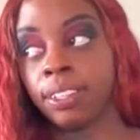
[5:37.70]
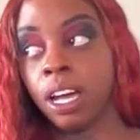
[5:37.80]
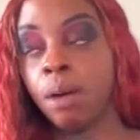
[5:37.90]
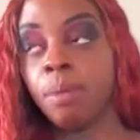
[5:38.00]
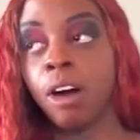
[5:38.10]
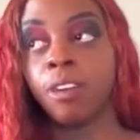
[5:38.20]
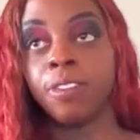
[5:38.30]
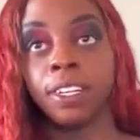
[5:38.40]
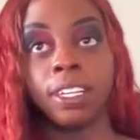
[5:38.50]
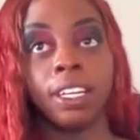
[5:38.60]
I'm over
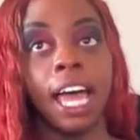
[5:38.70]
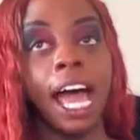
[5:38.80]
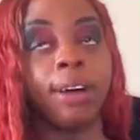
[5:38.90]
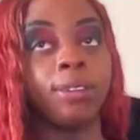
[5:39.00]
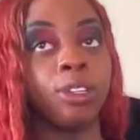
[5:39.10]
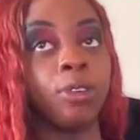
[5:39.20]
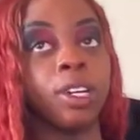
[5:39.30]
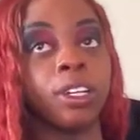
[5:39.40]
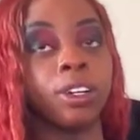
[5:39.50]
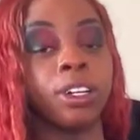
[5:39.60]
here
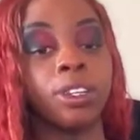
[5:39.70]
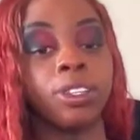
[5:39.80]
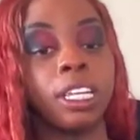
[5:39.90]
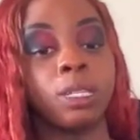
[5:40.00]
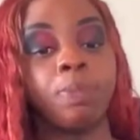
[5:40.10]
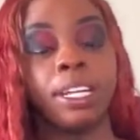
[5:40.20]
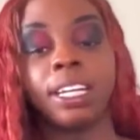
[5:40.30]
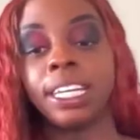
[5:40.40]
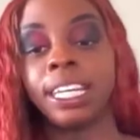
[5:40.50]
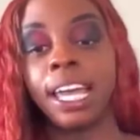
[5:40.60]
outdoing girls that's been in
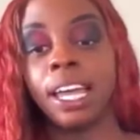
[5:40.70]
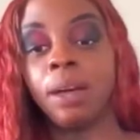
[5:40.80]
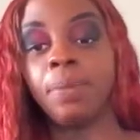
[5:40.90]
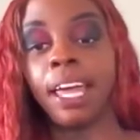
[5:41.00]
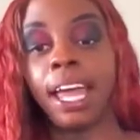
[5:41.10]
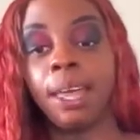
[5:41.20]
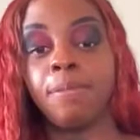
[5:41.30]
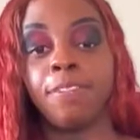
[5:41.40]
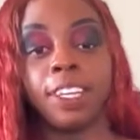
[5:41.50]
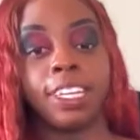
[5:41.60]
the cam
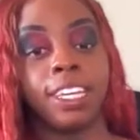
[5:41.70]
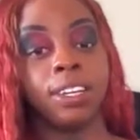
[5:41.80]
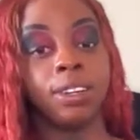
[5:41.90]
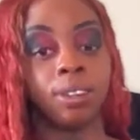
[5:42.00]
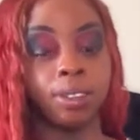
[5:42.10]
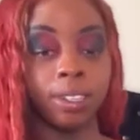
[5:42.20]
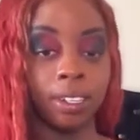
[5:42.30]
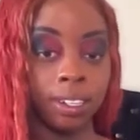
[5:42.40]
game for years.